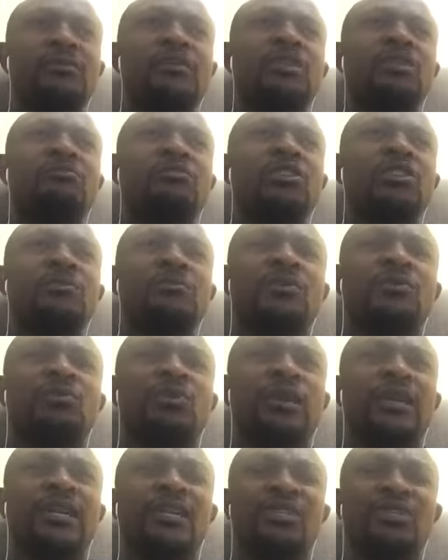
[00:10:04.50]
You must be
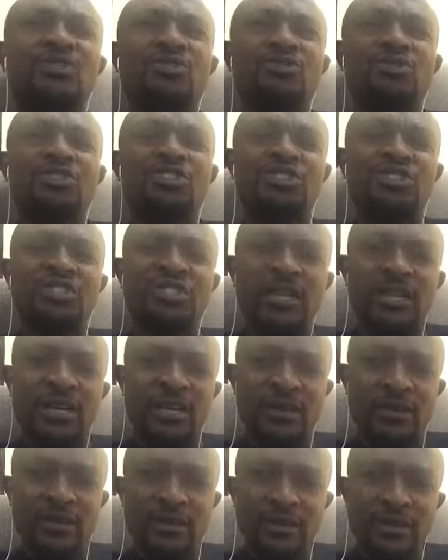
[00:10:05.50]
willing to
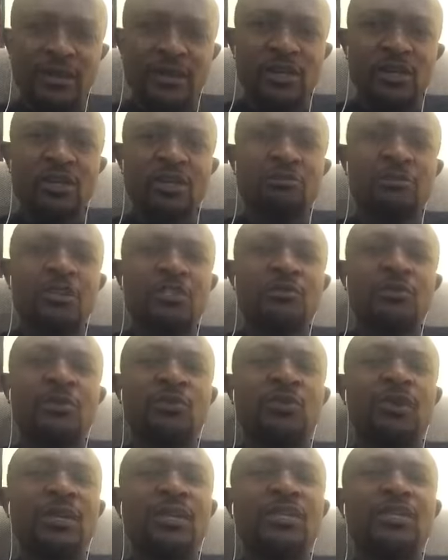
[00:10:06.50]
share. You must be
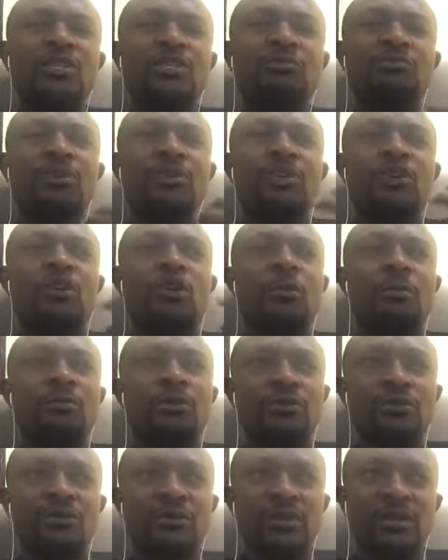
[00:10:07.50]
willing to be
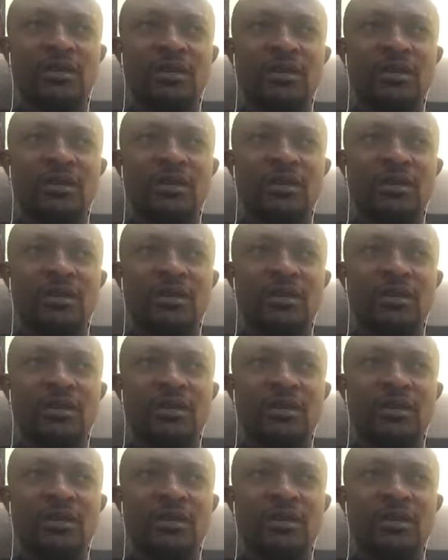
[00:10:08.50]
open.